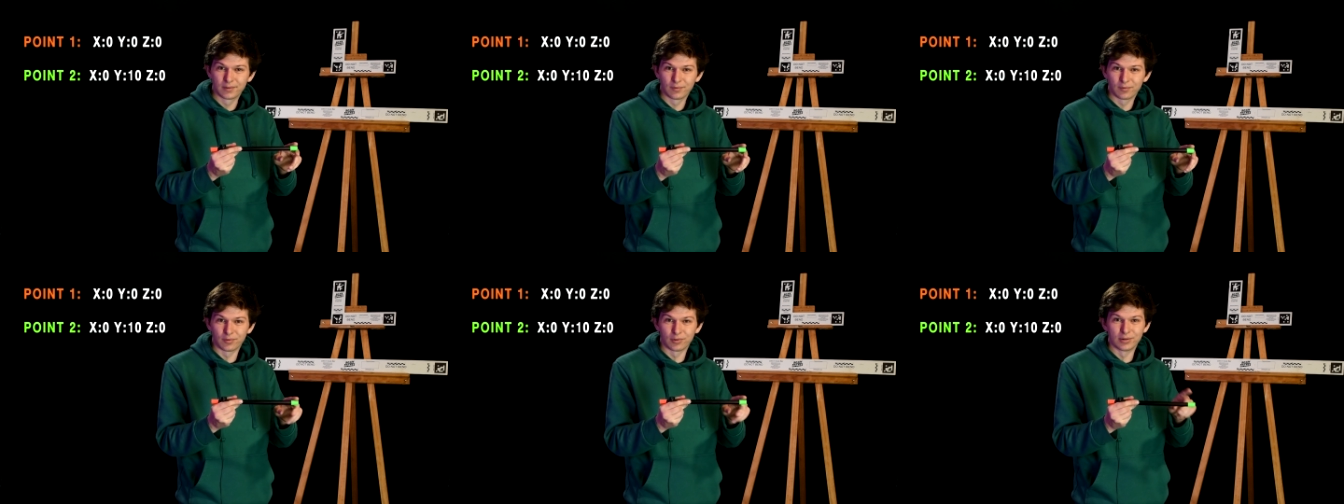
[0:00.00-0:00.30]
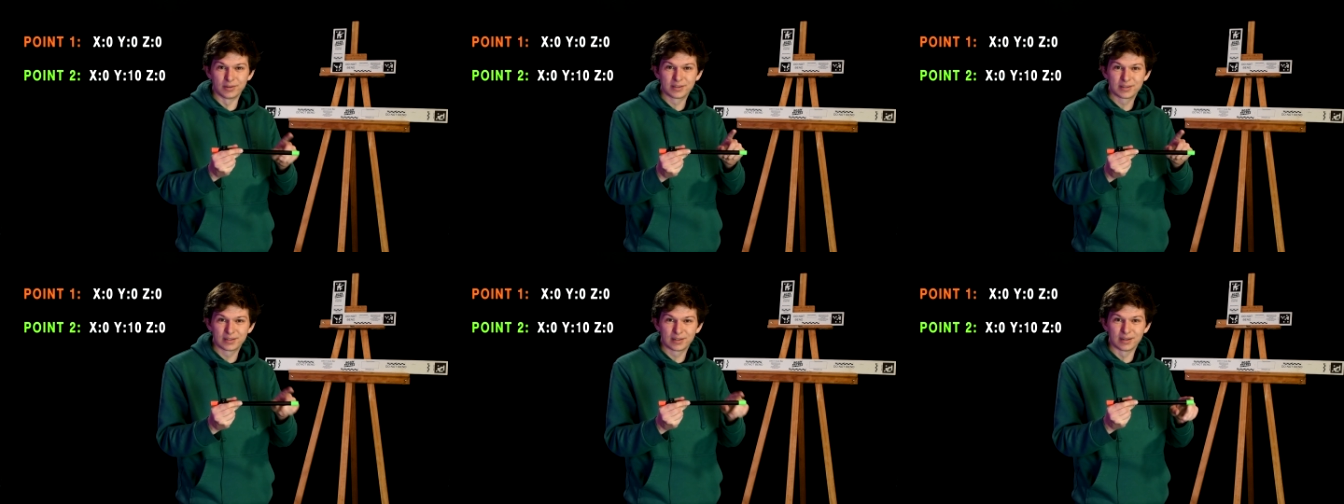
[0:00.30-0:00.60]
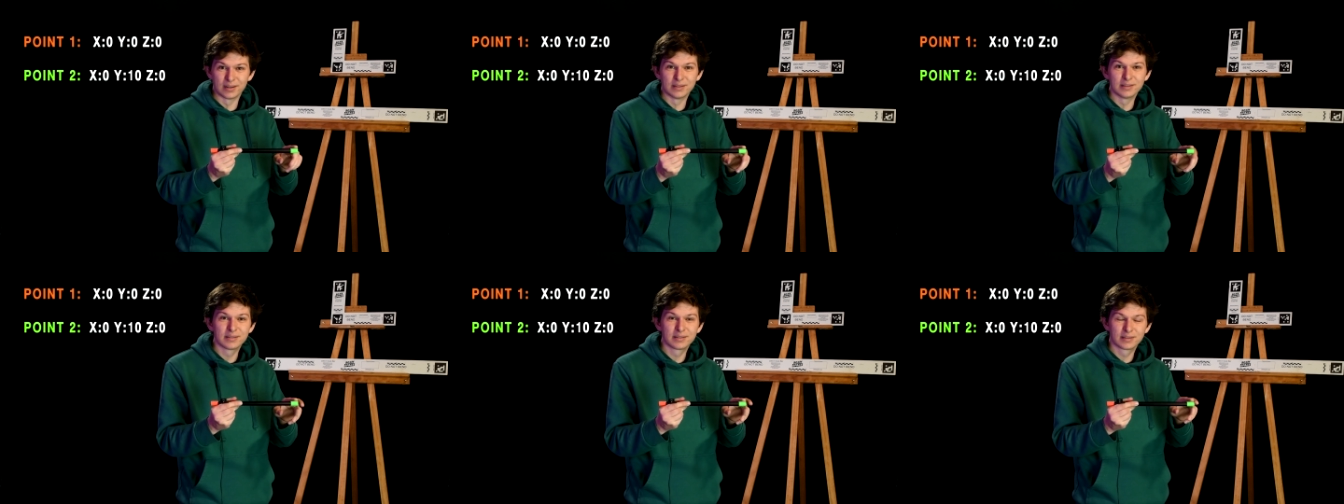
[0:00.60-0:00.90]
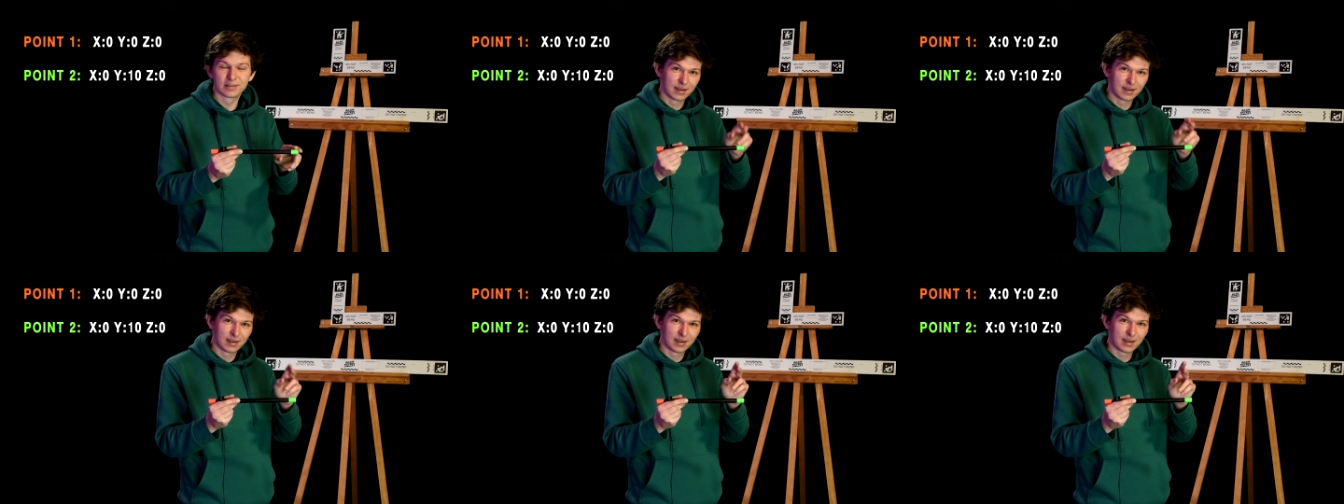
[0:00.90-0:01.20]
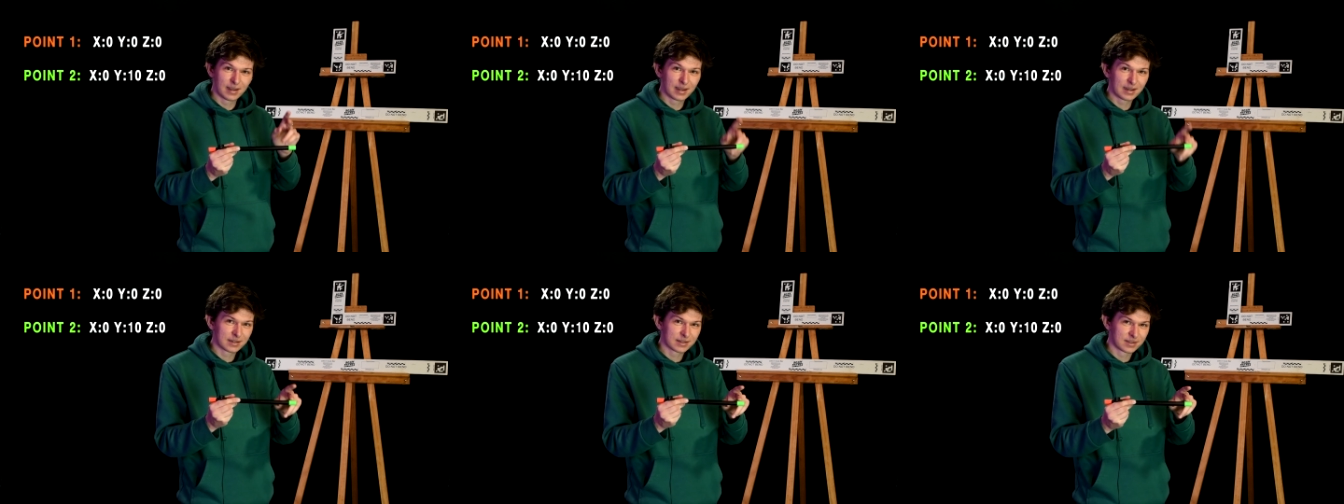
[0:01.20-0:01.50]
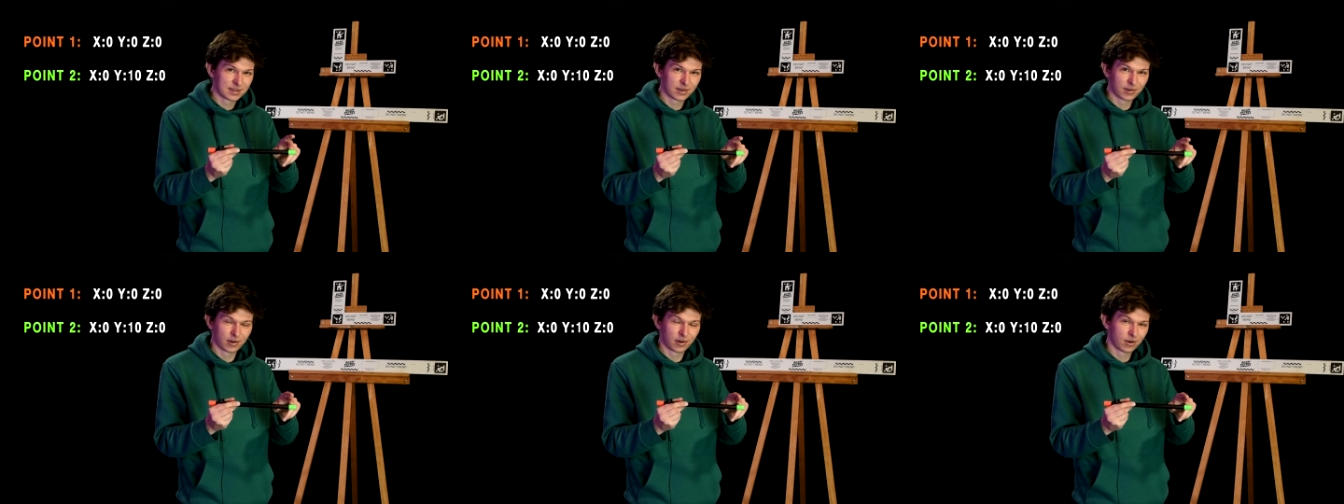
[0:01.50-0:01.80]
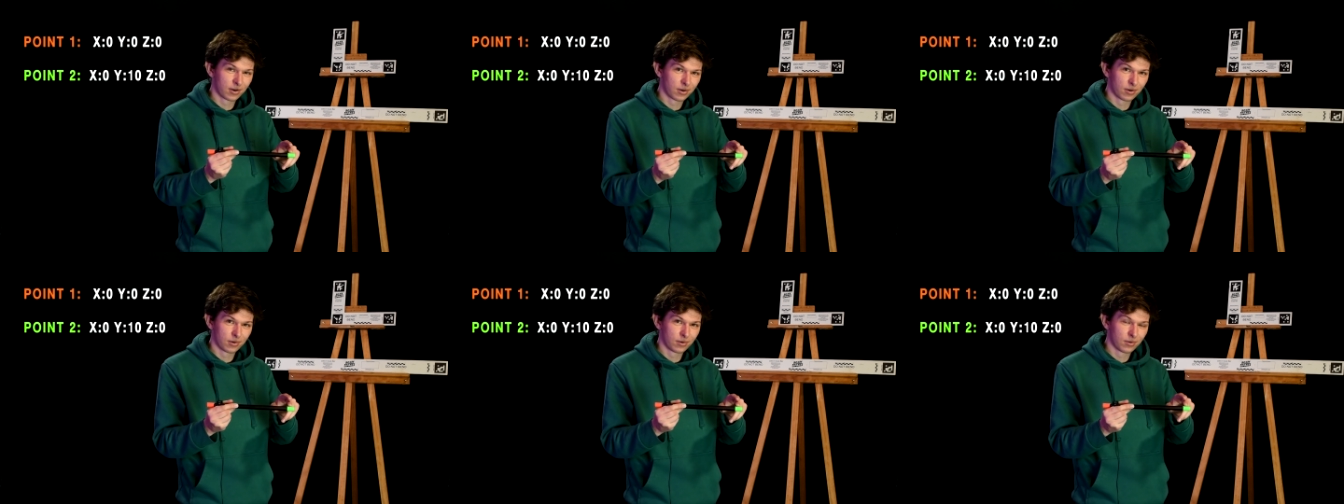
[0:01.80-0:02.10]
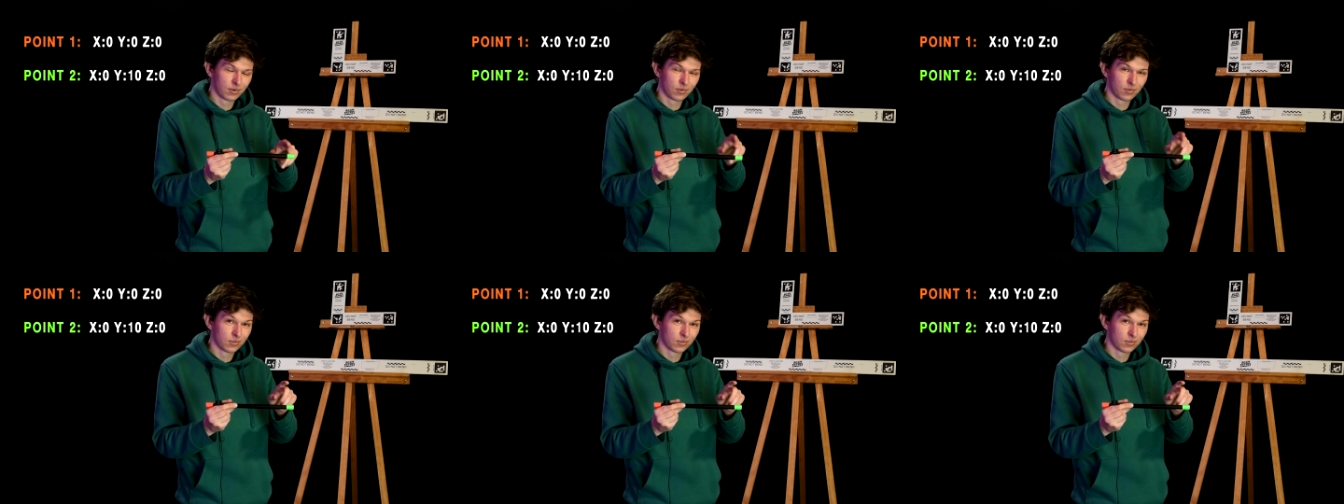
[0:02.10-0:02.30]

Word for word: for instance, x0,